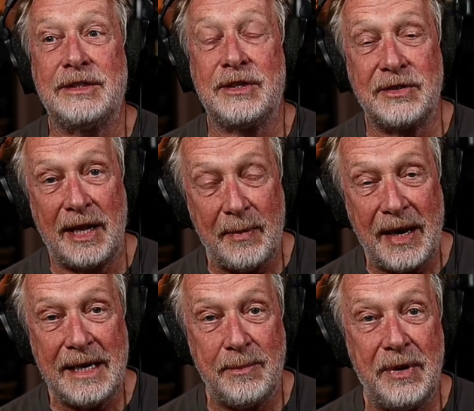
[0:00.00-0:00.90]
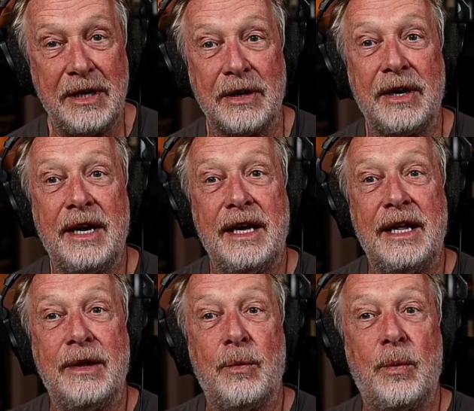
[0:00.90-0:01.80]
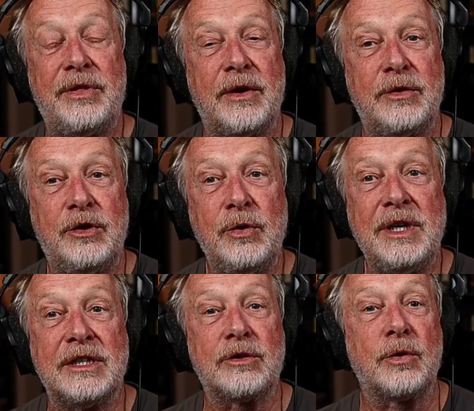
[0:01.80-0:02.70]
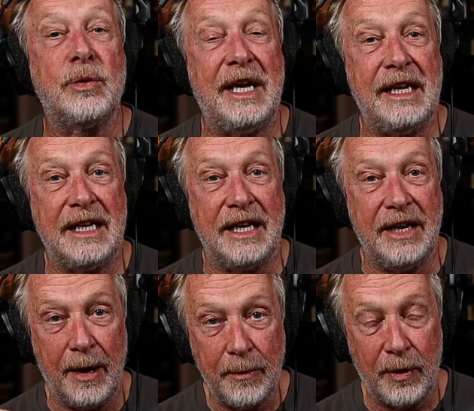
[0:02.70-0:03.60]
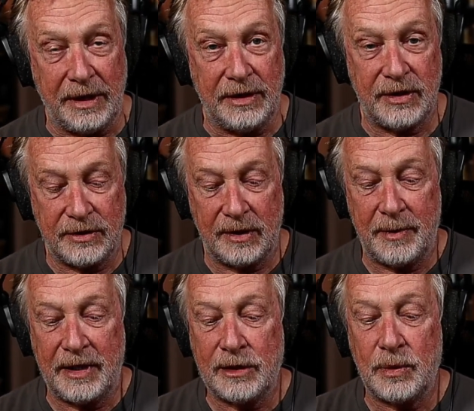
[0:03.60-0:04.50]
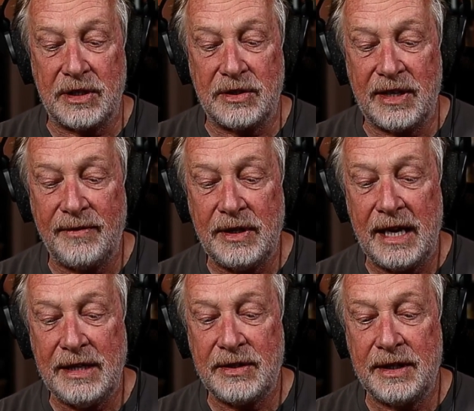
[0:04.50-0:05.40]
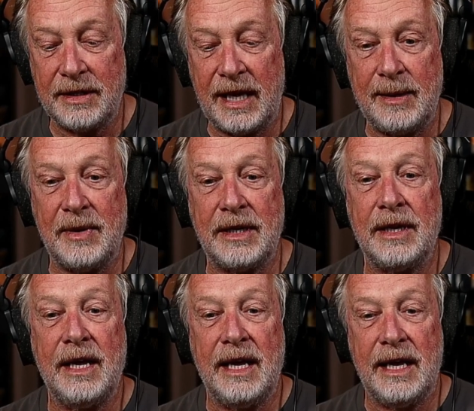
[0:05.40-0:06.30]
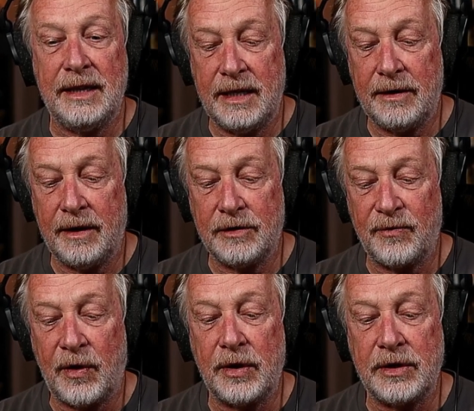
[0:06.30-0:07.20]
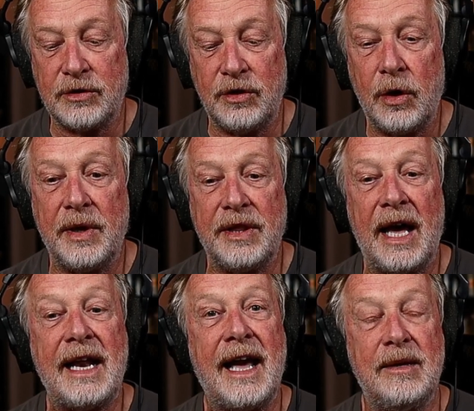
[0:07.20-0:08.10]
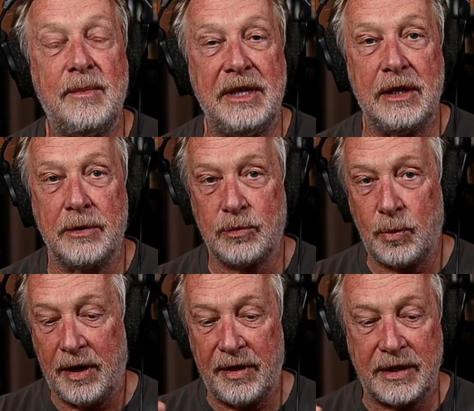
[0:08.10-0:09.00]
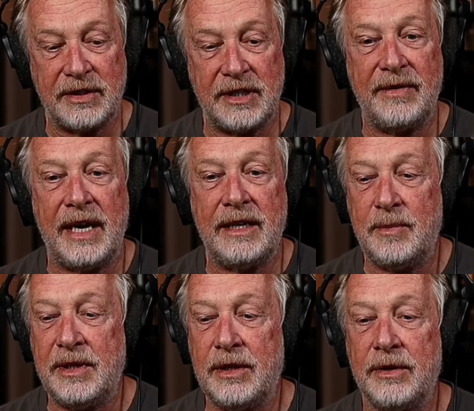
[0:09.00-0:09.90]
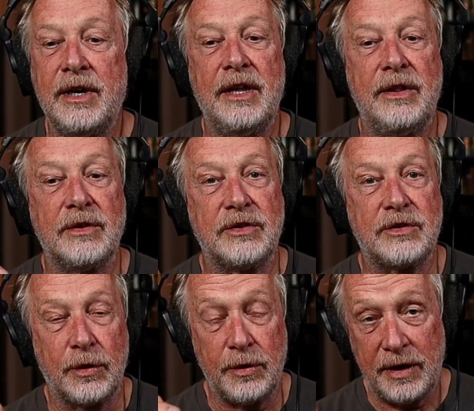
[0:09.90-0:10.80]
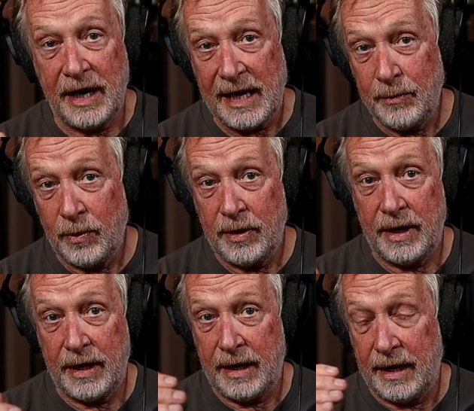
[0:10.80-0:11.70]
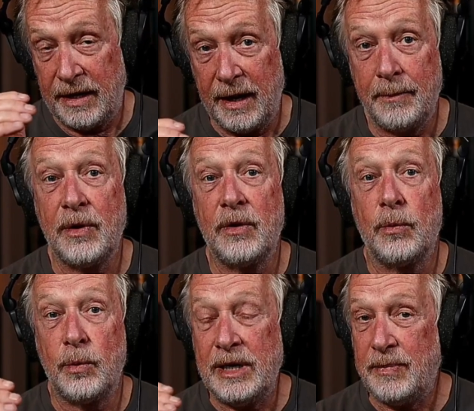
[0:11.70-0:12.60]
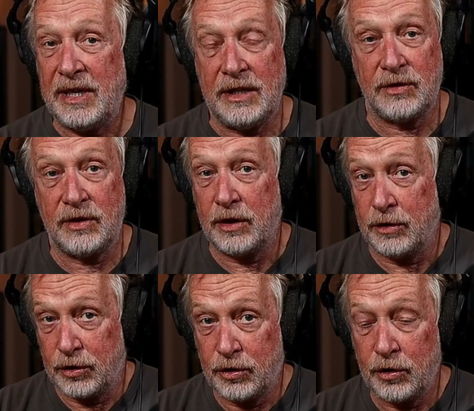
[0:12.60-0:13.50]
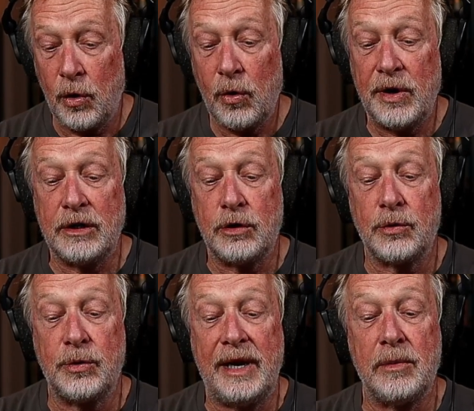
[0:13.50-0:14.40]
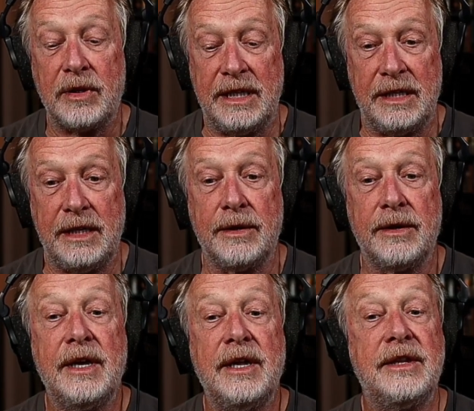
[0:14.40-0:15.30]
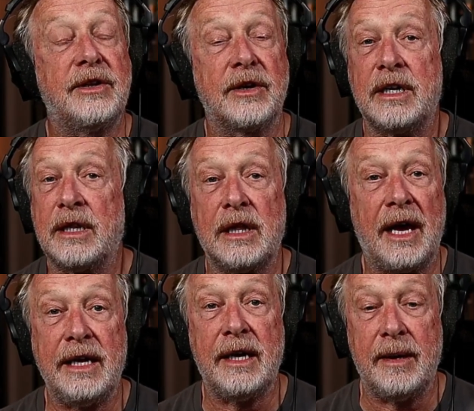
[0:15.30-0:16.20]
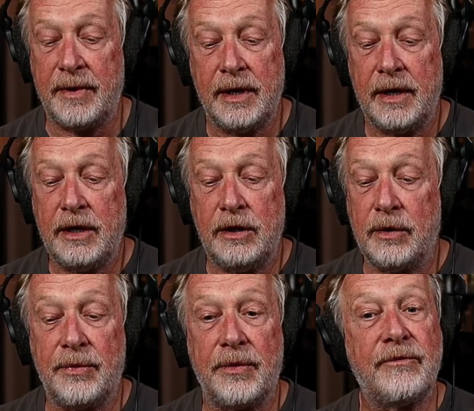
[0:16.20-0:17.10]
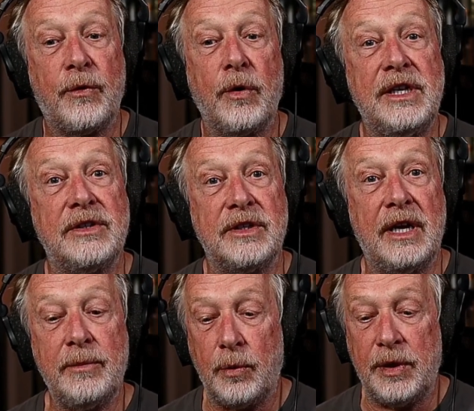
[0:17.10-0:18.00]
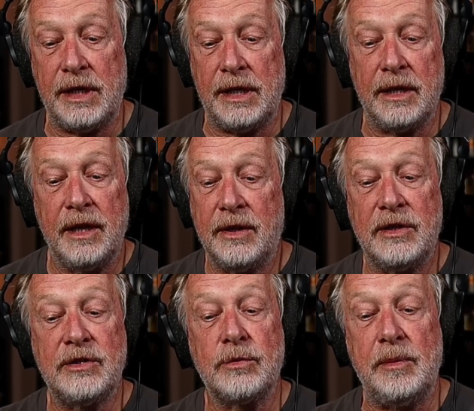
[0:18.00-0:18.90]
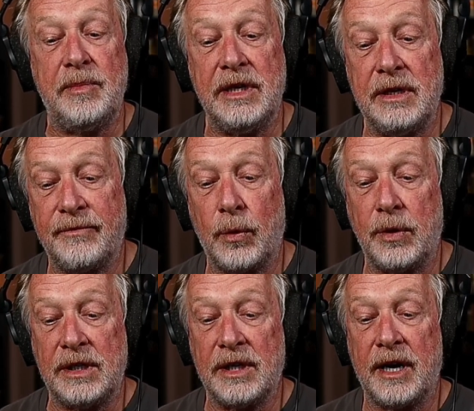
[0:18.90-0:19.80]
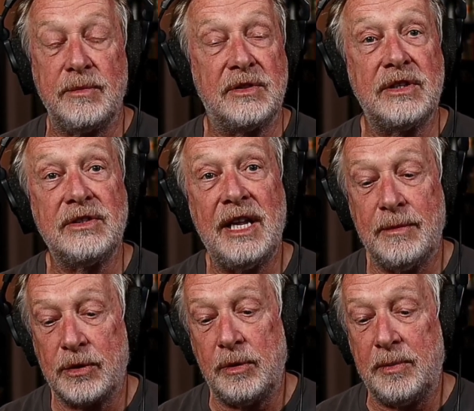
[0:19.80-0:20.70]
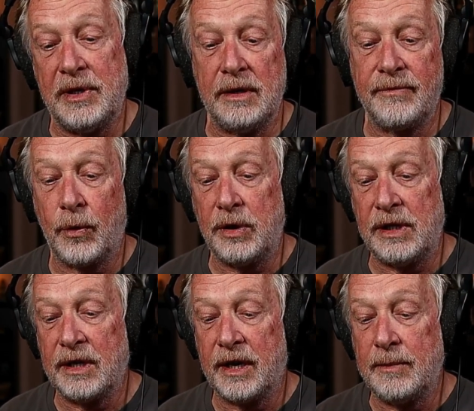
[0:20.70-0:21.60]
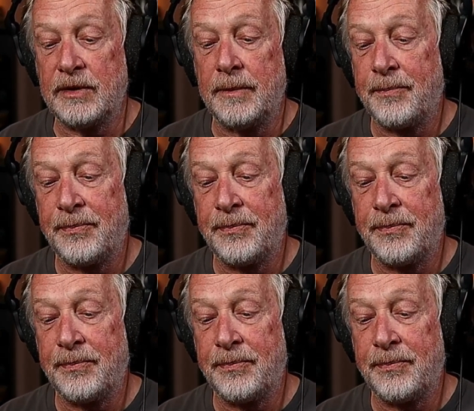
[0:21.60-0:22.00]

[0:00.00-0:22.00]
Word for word: since they made it bigger, what they're doing is creating a numbering system. And that's what the seven days came in. And then, as far as Noah, that had to be there as well. That seven had to be there. There's a certain name and number repeats that are so incredible in here that they're going to line up. You know, 40 is a number we need. This is repeated 40 times. This name is repeated 40 times.